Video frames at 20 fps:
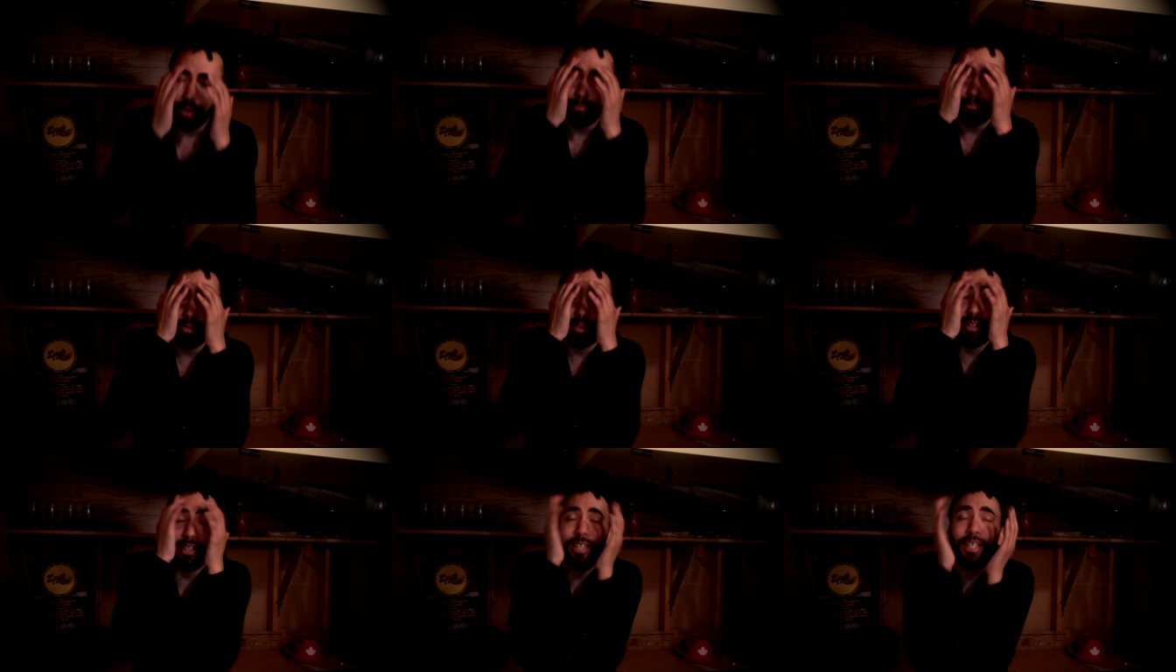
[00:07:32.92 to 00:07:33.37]

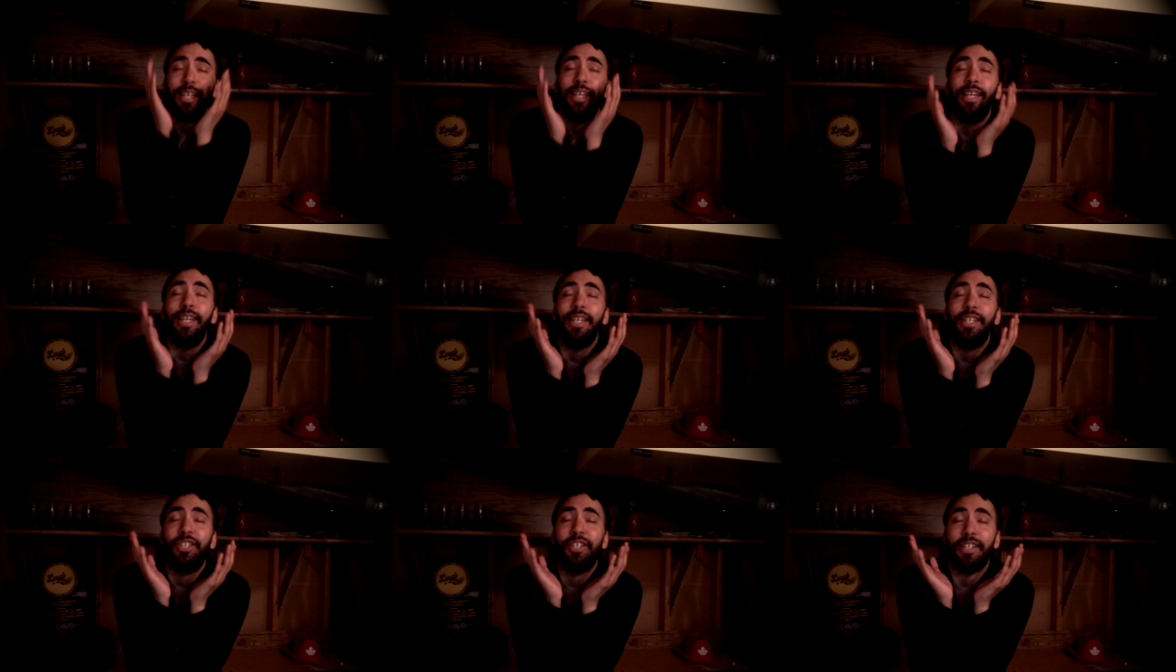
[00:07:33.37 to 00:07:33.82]

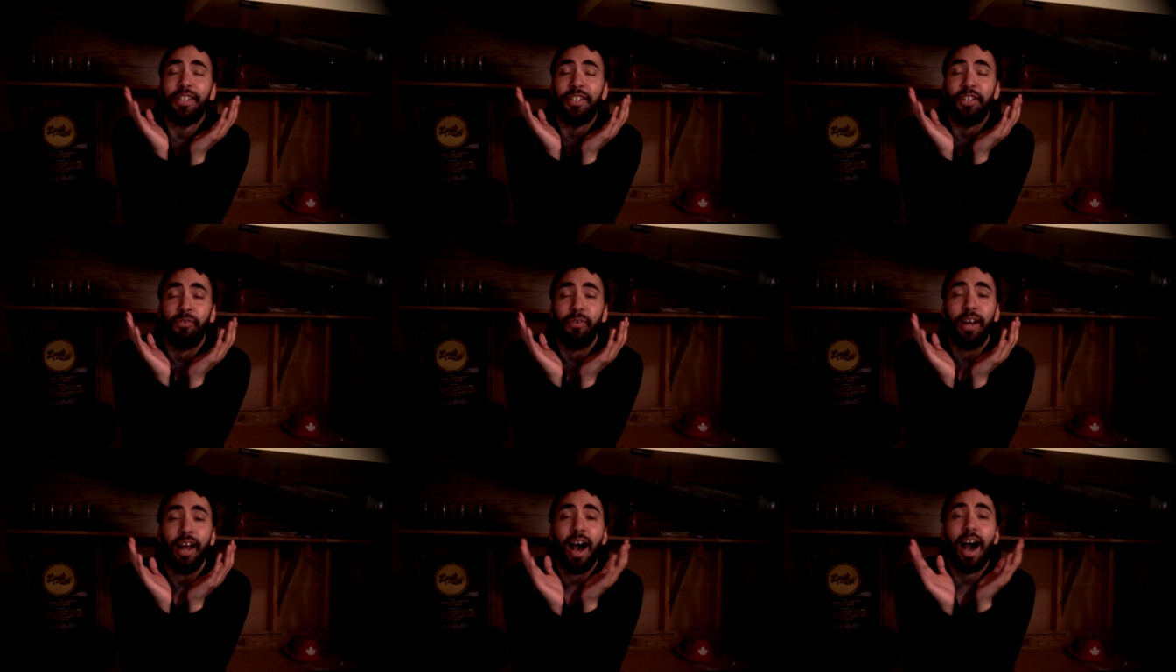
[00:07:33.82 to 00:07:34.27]
Please just
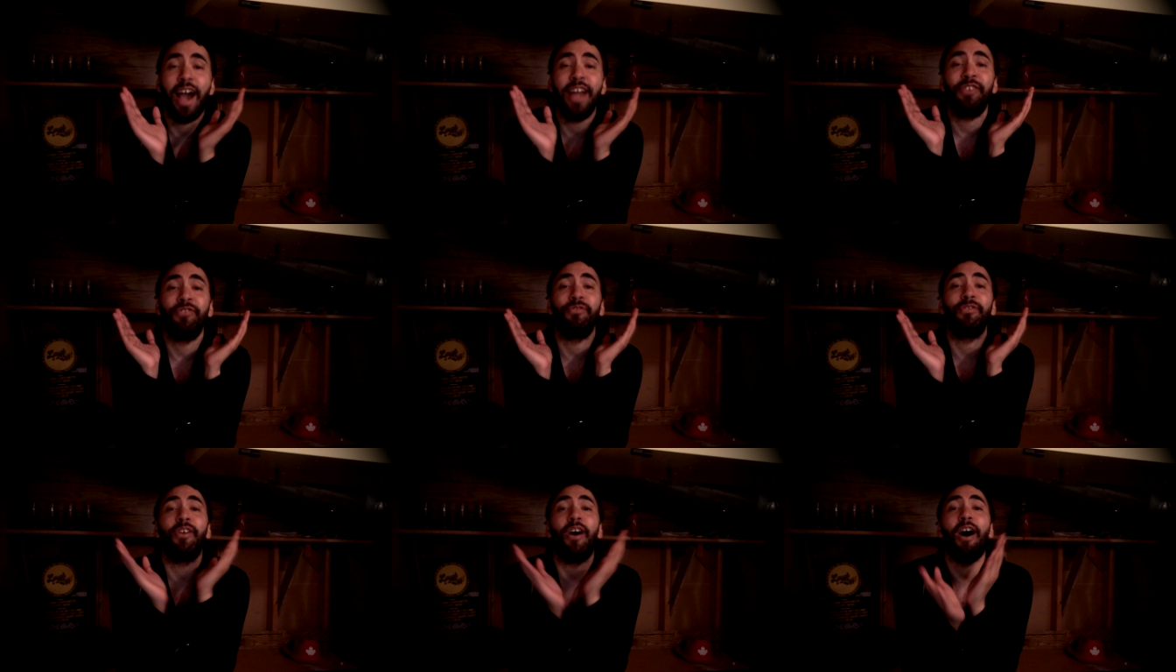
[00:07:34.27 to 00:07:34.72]
do it. I
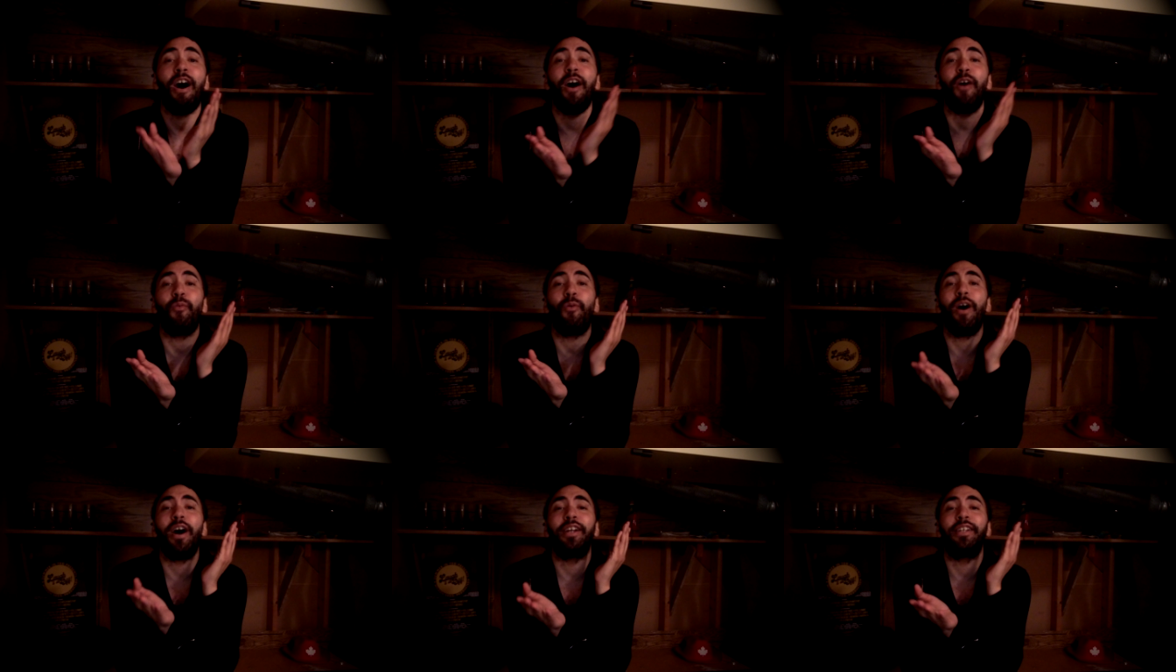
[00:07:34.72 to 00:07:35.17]
do
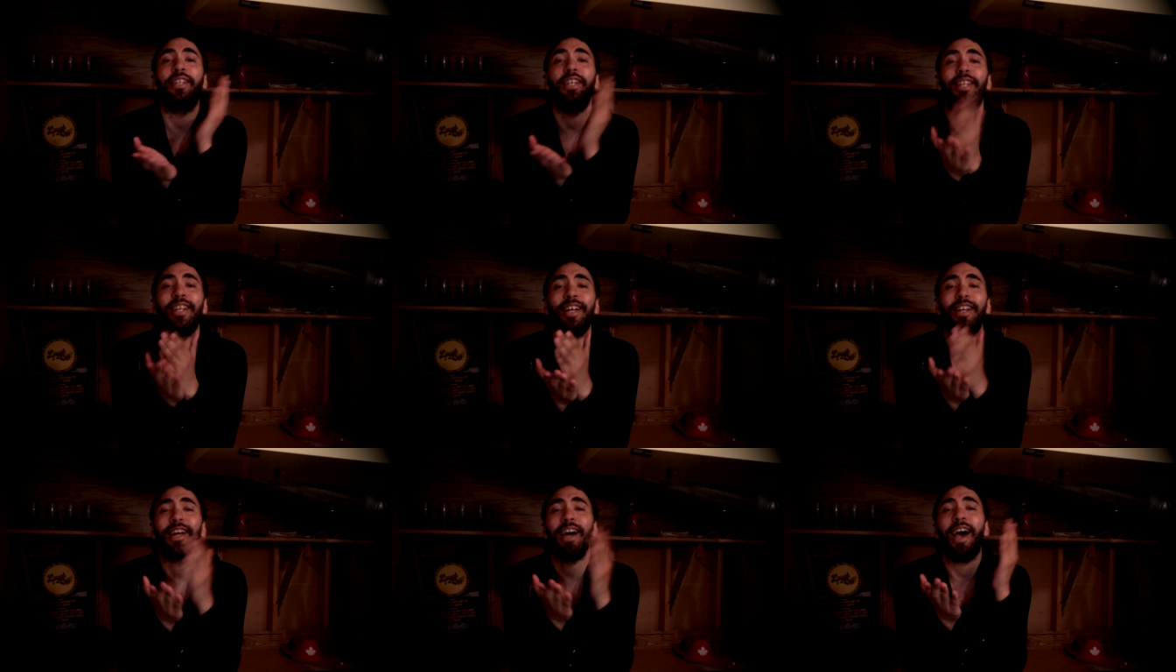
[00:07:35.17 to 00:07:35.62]
not want
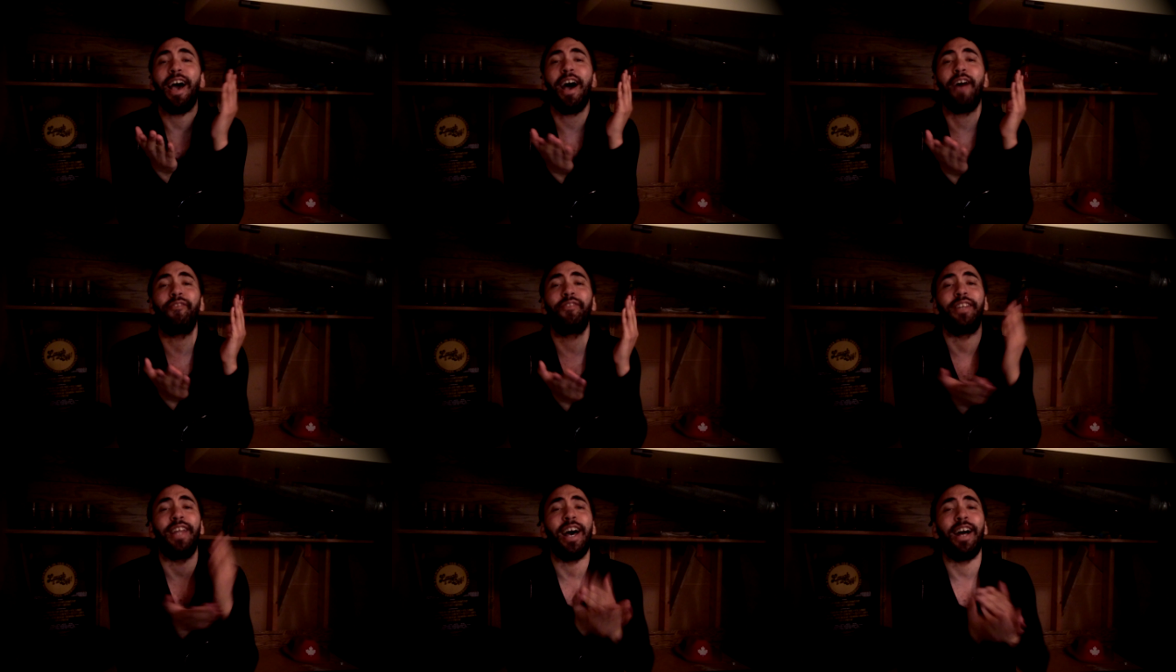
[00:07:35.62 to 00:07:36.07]
Nina to
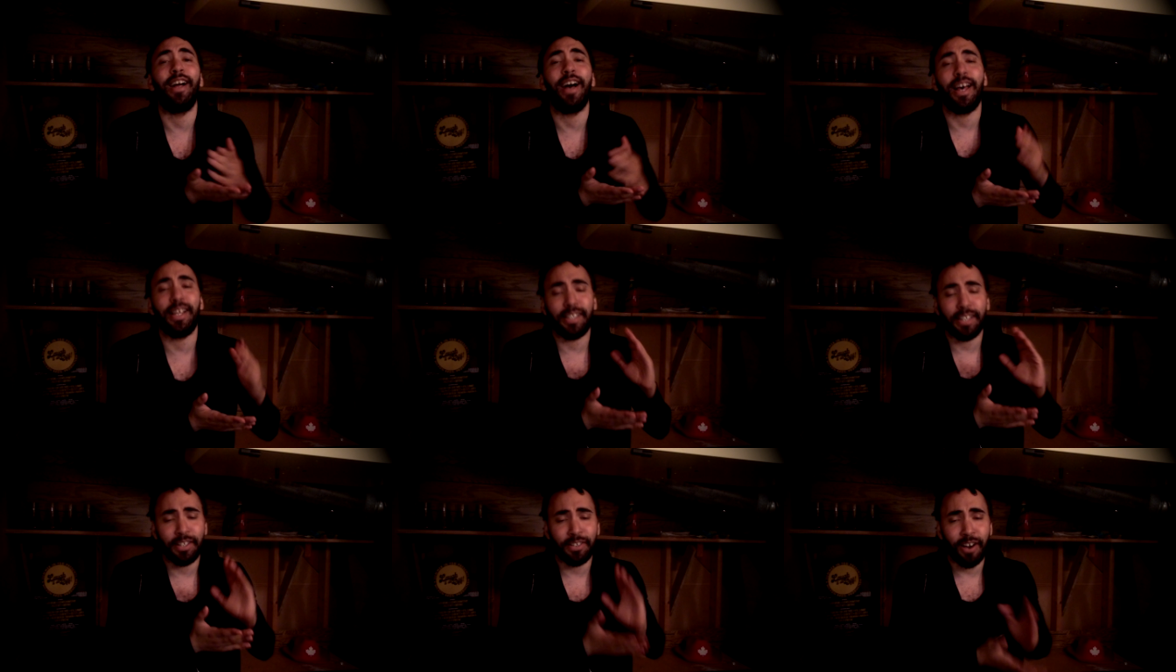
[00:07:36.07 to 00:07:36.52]
have Nelle
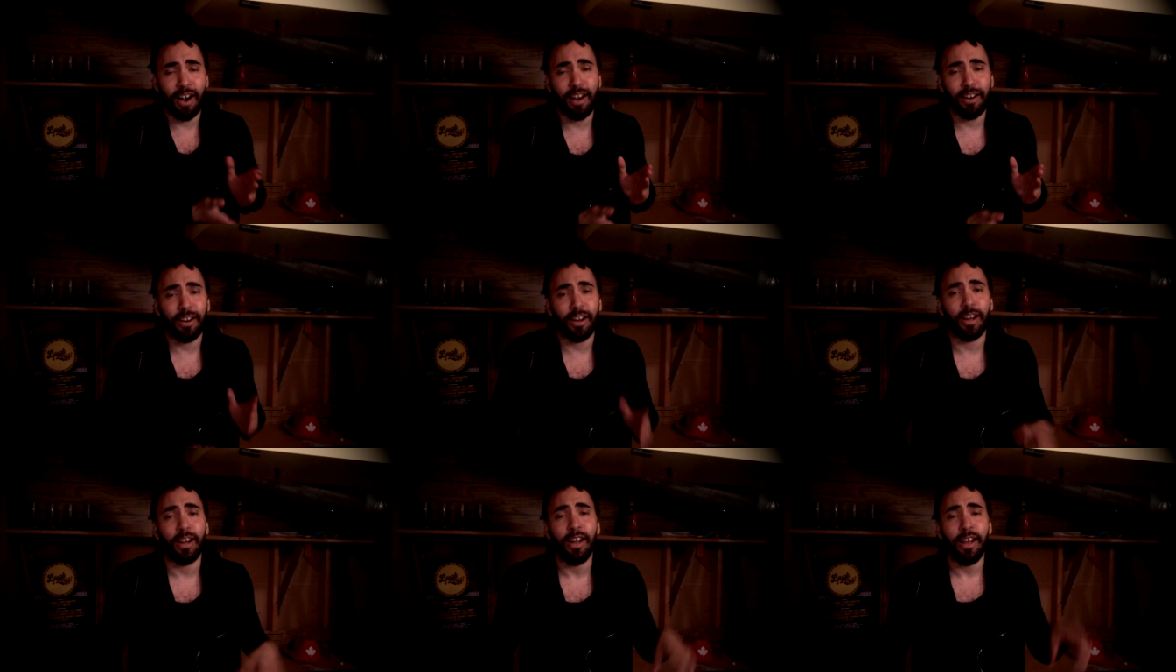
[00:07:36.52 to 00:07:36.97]
as a
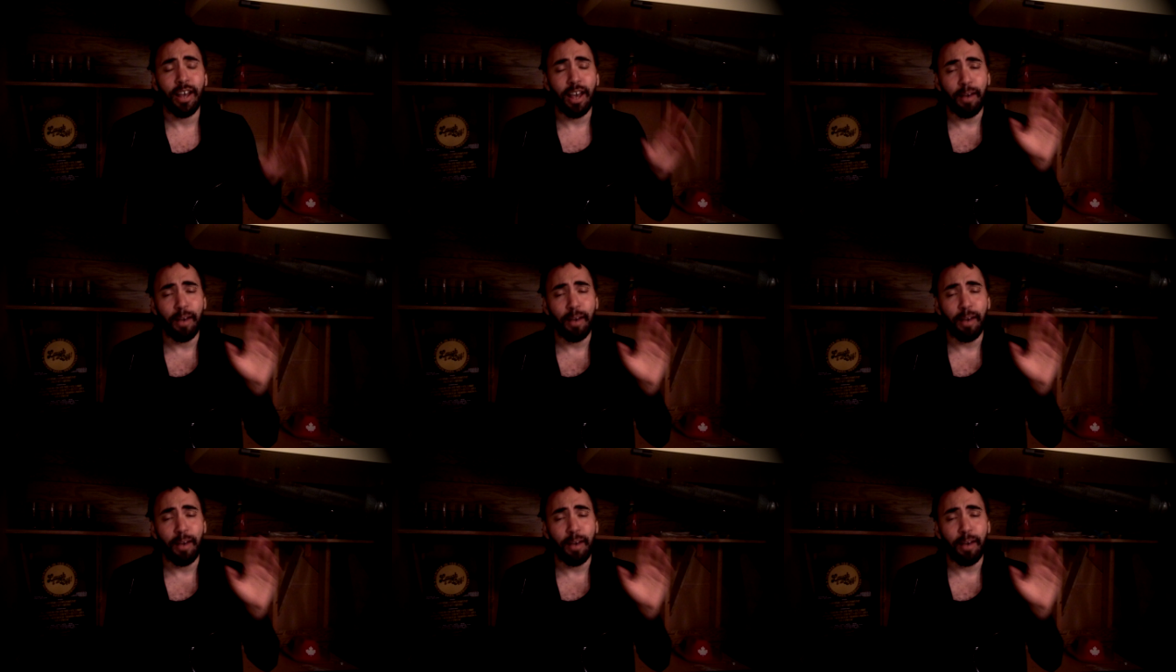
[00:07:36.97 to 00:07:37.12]
daughter.